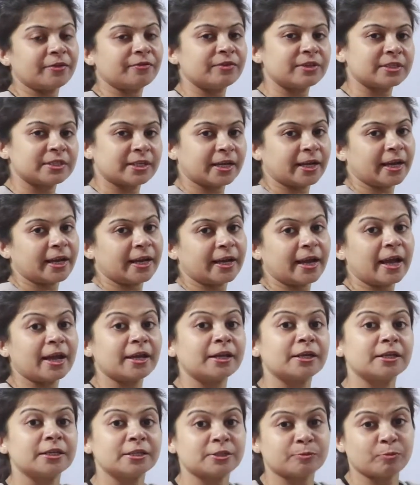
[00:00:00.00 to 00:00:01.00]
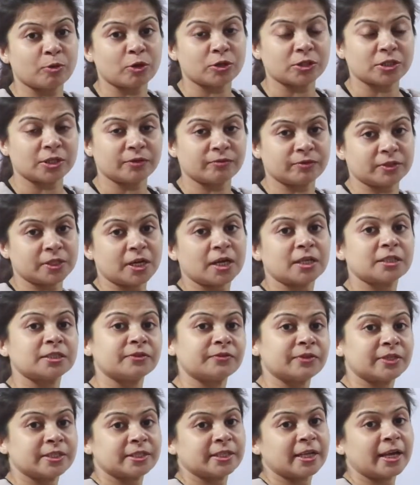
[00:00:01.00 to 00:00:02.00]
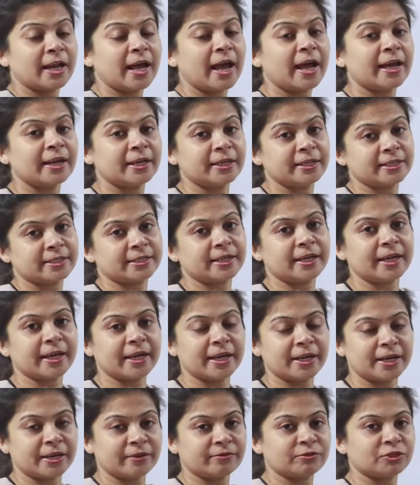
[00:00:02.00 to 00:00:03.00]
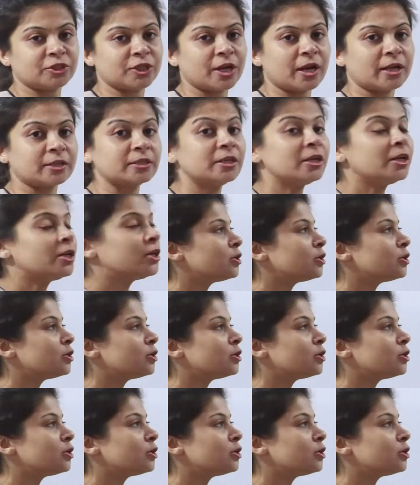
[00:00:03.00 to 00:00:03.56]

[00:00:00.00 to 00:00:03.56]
If it is a cation, it is positive charge. If it is an ion, it is a negative charge.